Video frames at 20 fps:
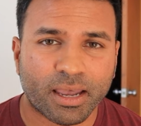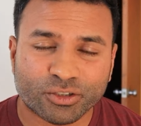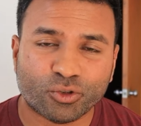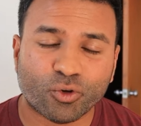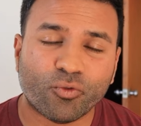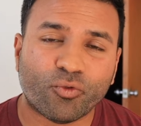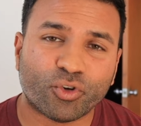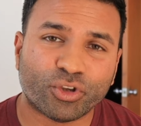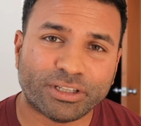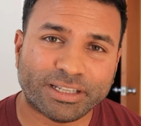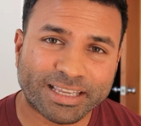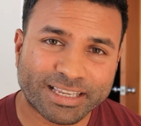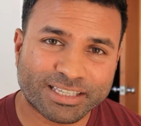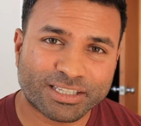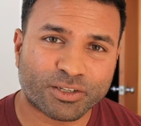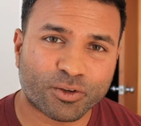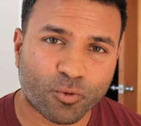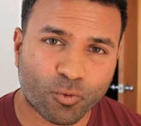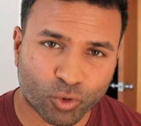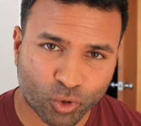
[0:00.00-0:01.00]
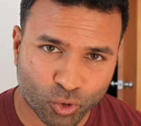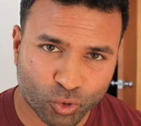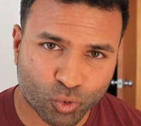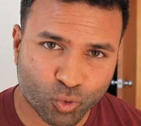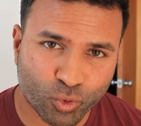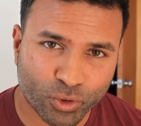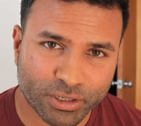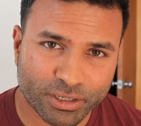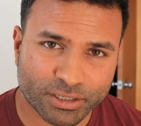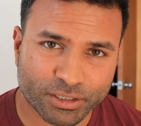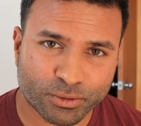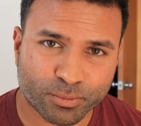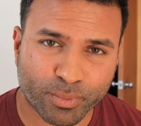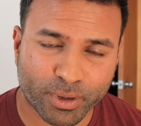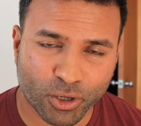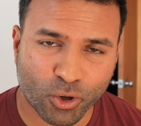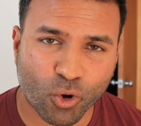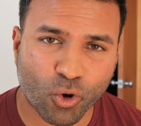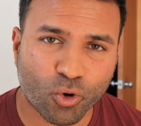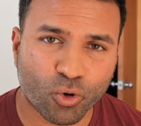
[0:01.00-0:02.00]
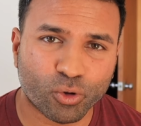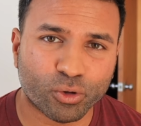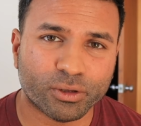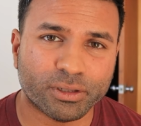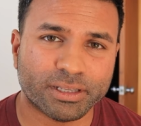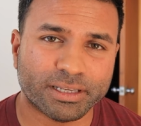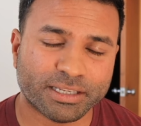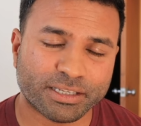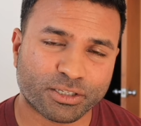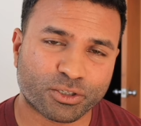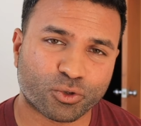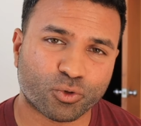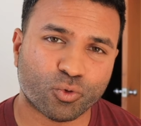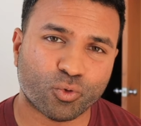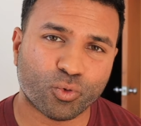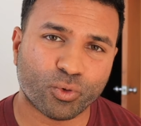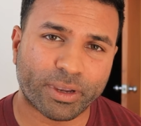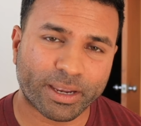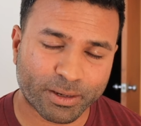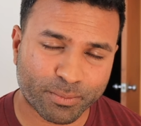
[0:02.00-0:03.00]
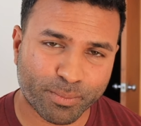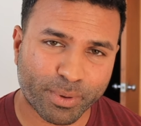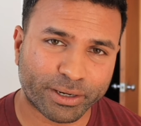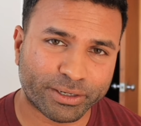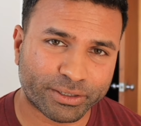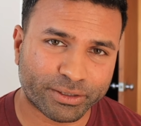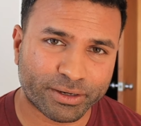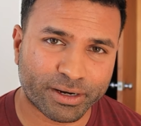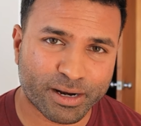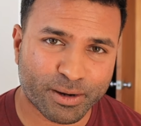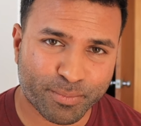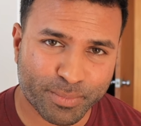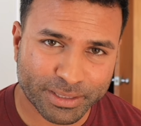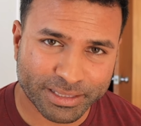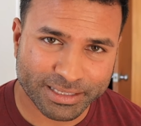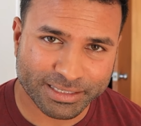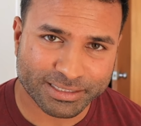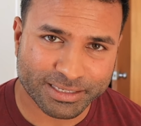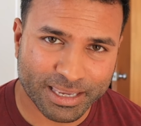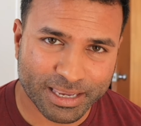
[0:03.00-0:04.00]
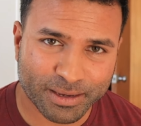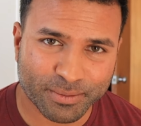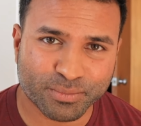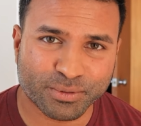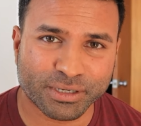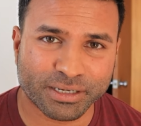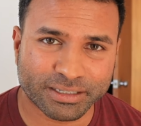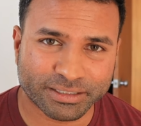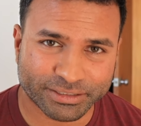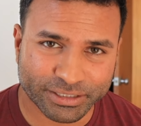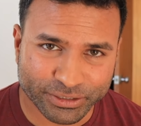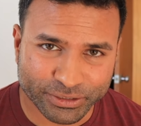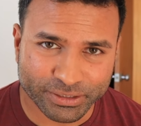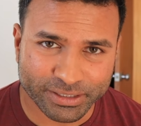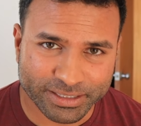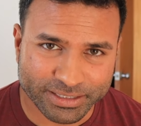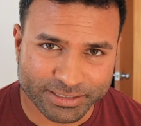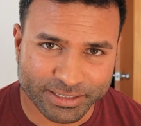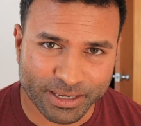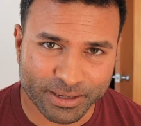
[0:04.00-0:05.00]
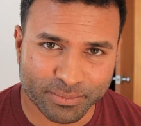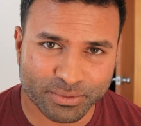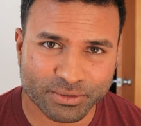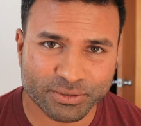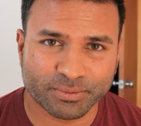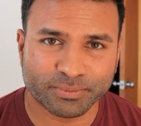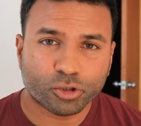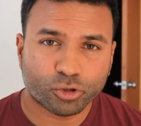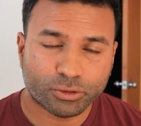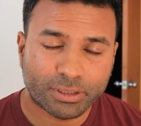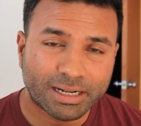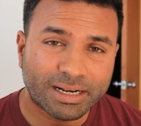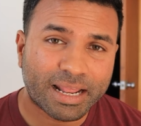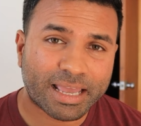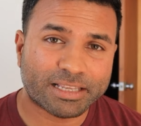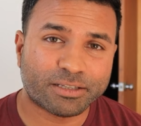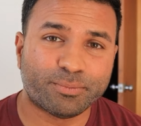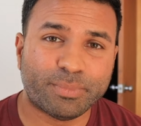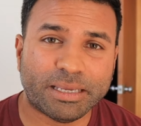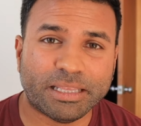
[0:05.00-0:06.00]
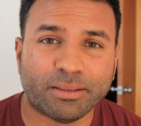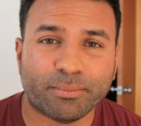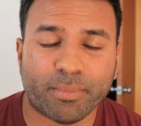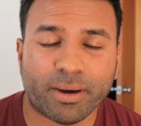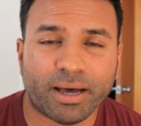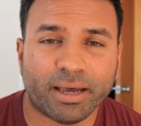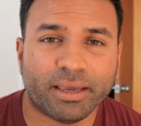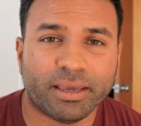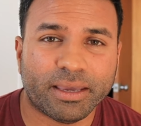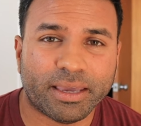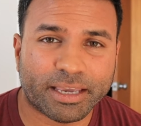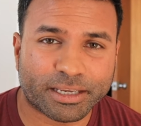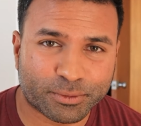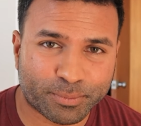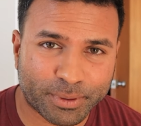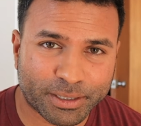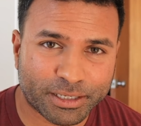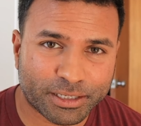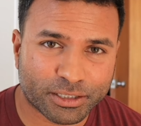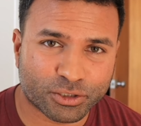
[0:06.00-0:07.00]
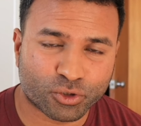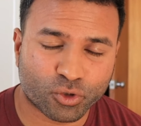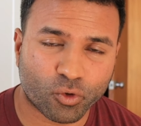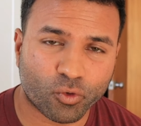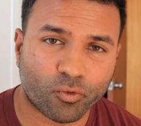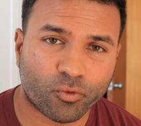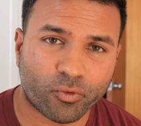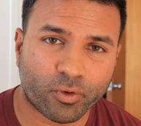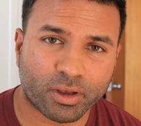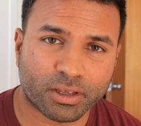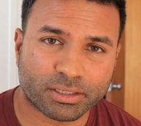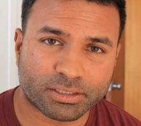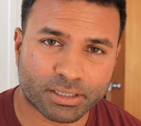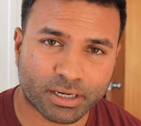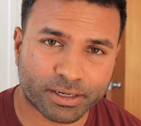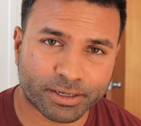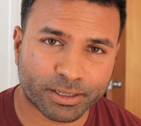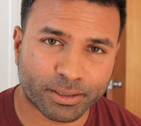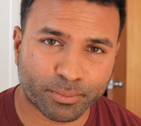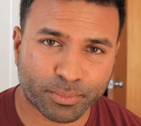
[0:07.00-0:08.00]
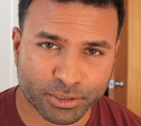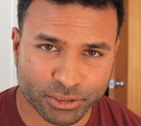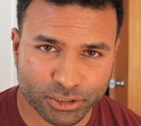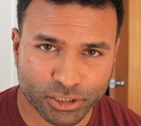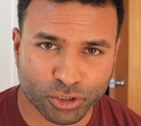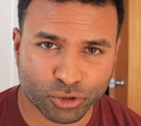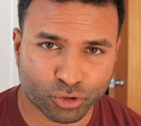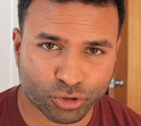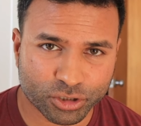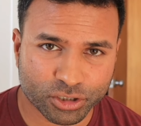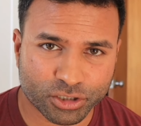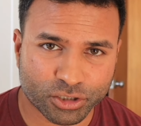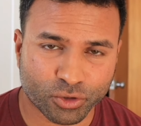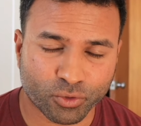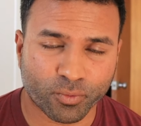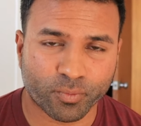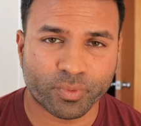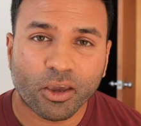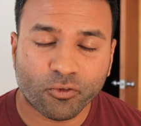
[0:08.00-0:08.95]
So for the next 1 or 2 years, my goal is to get better at pin escapes and turtle escapes. So that has been my experience of starting Brazilian Jiu-Jitsu.